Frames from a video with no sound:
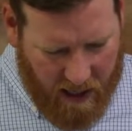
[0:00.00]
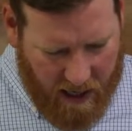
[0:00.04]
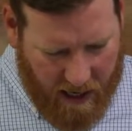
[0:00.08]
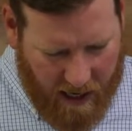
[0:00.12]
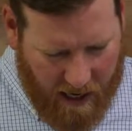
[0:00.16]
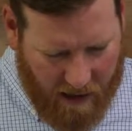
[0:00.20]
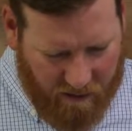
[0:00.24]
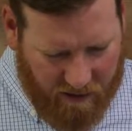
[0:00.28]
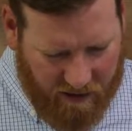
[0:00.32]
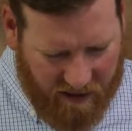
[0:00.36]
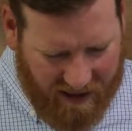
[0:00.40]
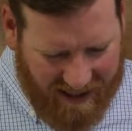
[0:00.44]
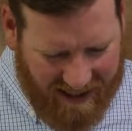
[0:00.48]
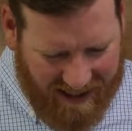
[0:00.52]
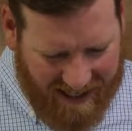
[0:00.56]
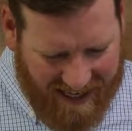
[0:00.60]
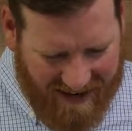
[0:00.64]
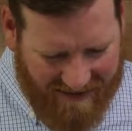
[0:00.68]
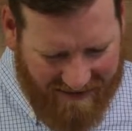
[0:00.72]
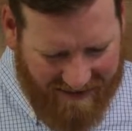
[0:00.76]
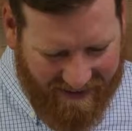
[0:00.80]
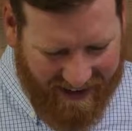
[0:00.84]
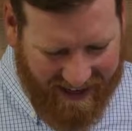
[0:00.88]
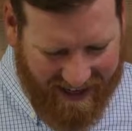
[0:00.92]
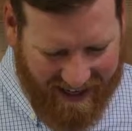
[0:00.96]
How
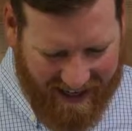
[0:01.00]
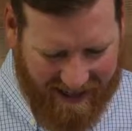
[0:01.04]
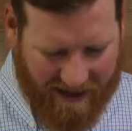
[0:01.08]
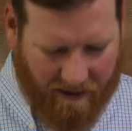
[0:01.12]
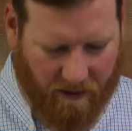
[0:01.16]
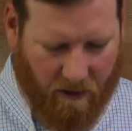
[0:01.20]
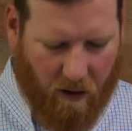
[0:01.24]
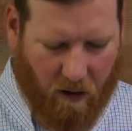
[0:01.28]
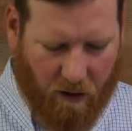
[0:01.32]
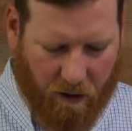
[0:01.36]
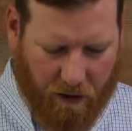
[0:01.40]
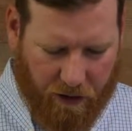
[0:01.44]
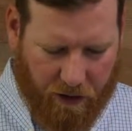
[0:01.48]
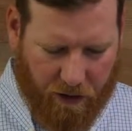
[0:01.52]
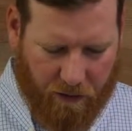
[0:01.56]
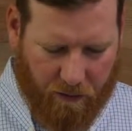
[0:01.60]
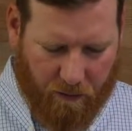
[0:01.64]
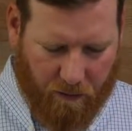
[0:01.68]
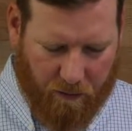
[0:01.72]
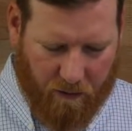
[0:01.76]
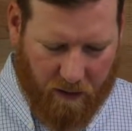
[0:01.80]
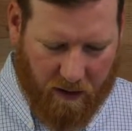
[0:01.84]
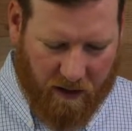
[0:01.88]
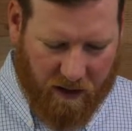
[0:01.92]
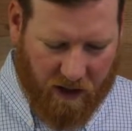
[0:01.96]
significant are you?
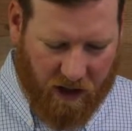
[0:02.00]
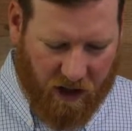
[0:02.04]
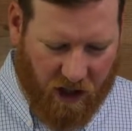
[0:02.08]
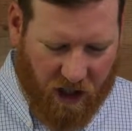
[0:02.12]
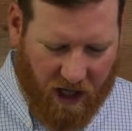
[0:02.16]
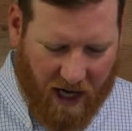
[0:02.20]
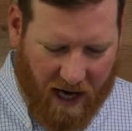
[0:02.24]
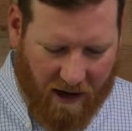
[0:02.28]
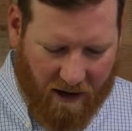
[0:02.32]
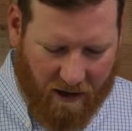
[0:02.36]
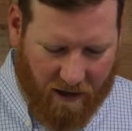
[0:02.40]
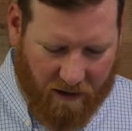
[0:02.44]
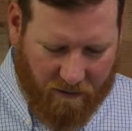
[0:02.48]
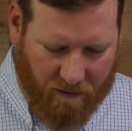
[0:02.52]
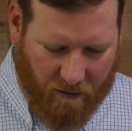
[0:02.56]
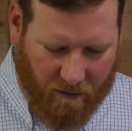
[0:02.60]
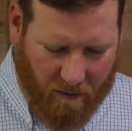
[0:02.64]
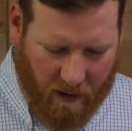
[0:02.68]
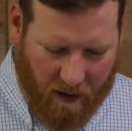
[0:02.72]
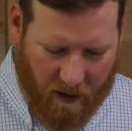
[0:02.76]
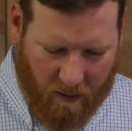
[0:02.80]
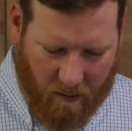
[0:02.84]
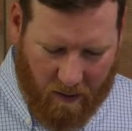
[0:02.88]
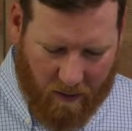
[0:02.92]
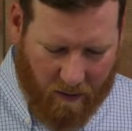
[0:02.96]
Is a challenge for
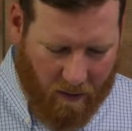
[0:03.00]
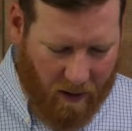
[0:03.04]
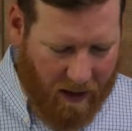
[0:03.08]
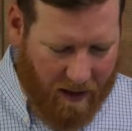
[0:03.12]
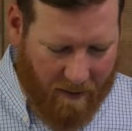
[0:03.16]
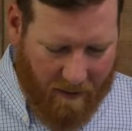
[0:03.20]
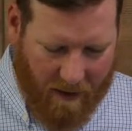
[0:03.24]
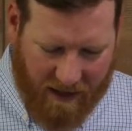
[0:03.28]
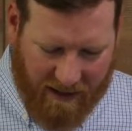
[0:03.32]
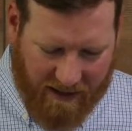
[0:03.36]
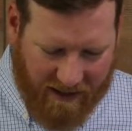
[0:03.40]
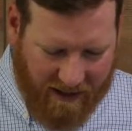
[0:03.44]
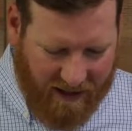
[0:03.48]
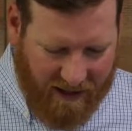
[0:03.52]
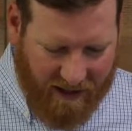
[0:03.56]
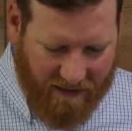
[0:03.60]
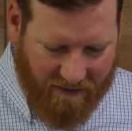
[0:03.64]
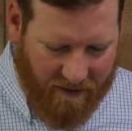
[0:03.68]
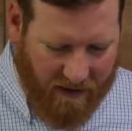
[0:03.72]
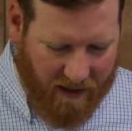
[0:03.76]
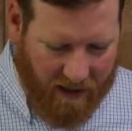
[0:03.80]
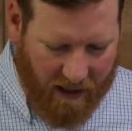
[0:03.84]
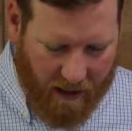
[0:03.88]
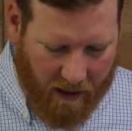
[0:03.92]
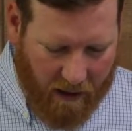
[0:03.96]
many people. Am I
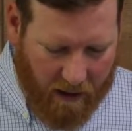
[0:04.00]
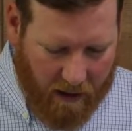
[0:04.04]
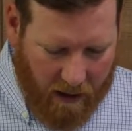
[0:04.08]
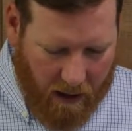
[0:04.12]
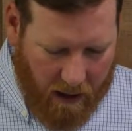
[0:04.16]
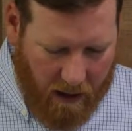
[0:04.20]
significant?